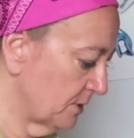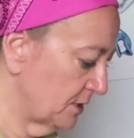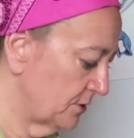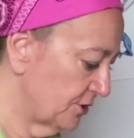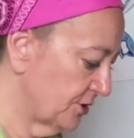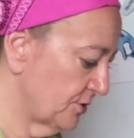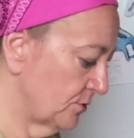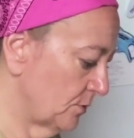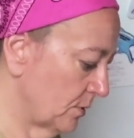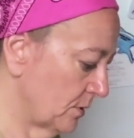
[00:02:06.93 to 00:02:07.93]

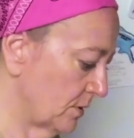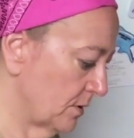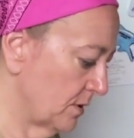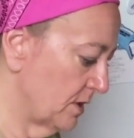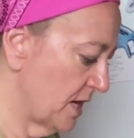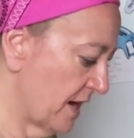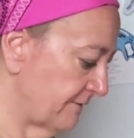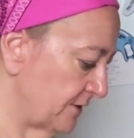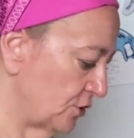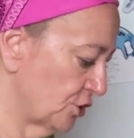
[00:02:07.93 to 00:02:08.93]
into
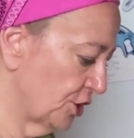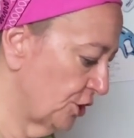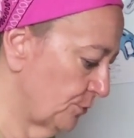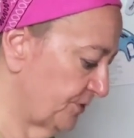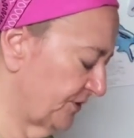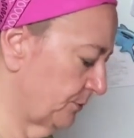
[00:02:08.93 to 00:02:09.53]
half-inch cubes.